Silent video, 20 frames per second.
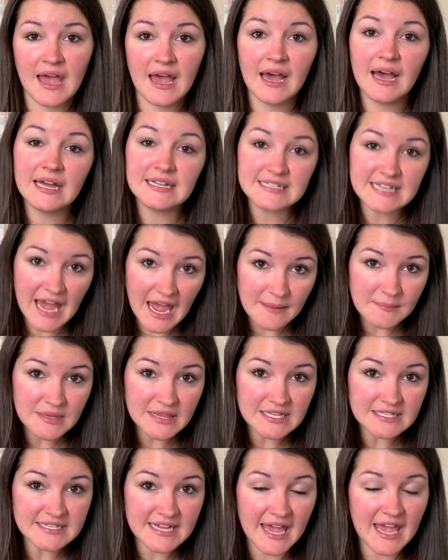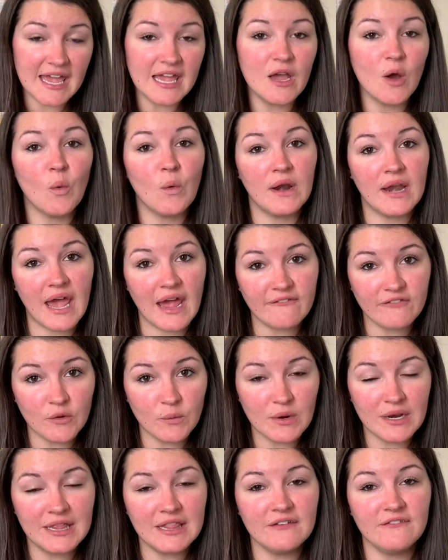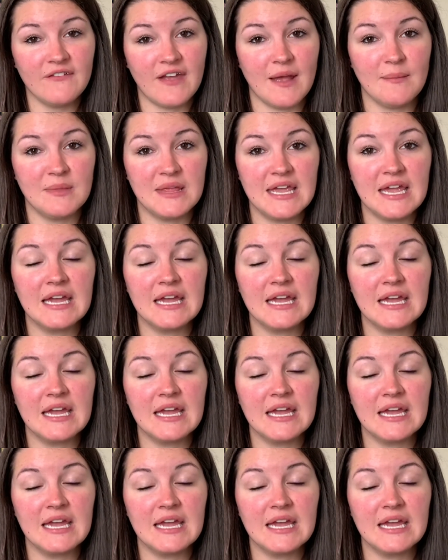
a time in the day when everyone in the family